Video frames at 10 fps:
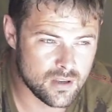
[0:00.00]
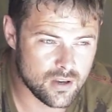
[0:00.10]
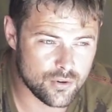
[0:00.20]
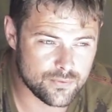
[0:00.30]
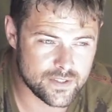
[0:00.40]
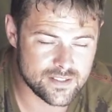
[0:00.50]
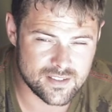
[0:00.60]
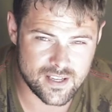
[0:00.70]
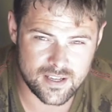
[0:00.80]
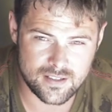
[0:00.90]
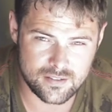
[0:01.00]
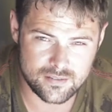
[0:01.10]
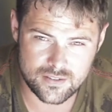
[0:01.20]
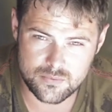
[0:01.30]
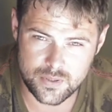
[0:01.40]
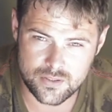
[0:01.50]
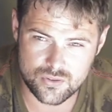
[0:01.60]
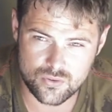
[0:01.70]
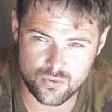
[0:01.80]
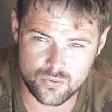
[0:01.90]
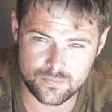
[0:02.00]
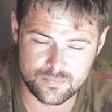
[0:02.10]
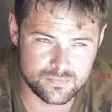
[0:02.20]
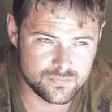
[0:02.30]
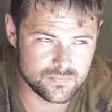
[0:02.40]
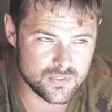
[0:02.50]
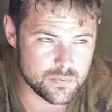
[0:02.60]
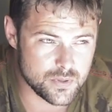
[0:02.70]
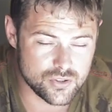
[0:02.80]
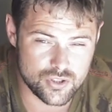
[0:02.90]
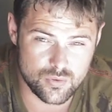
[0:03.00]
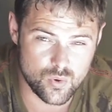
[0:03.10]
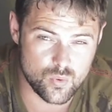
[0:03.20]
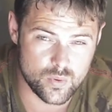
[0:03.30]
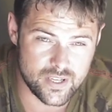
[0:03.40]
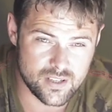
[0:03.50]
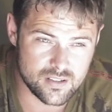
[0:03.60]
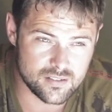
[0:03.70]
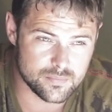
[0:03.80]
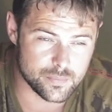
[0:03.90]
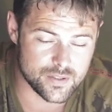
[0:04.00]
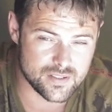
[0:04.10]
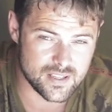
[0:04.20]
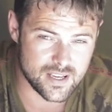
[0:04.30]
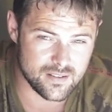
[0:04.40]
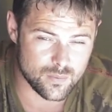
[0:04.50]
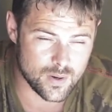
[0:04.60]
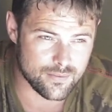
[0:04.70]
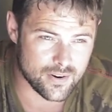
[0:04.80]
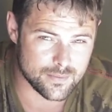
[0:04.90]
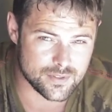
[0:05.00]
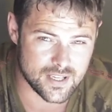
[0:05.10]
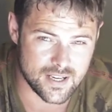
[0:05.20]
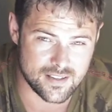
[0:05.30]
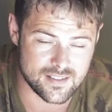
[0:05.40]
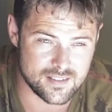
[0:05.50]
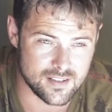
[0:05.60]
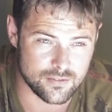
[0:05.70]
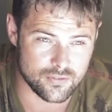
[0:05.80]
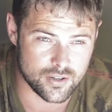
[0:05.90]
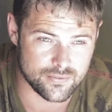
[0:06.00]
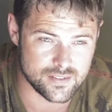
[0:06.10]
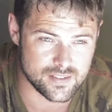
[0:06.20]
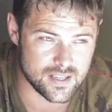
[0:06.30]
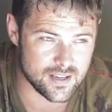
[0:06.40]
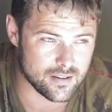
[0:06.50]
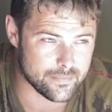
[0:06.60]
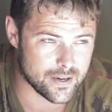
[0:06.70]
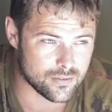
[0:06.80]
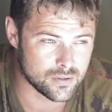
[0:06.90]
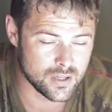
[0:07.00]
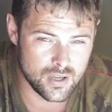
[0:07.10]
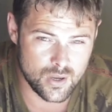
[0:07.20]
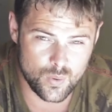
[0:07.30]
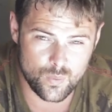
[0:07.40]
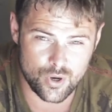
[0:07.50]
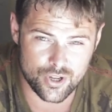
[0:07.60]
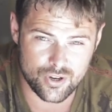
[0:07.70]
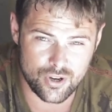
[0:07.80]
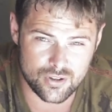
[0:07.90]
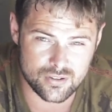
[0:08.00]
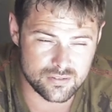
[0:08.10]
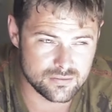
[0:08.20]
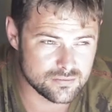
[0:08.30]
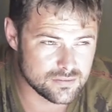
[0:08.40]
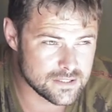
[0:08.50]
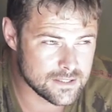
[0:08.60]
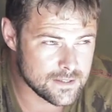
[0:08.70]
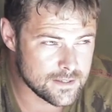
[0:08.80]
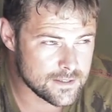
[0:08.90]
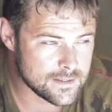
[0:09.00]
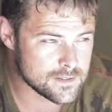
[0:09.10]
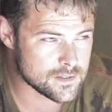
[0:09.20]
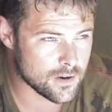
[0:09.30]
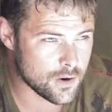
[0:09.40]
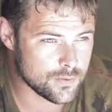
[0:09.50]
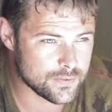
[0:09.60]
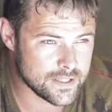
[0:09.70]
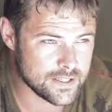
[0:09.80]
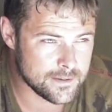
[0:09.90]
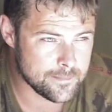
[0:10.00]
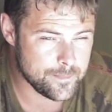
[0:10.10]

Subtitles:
hopefully today, there's been a storm, it's been due all week, but today the weather app's saying it's still arriving today at about 1 o'clock, so hopefully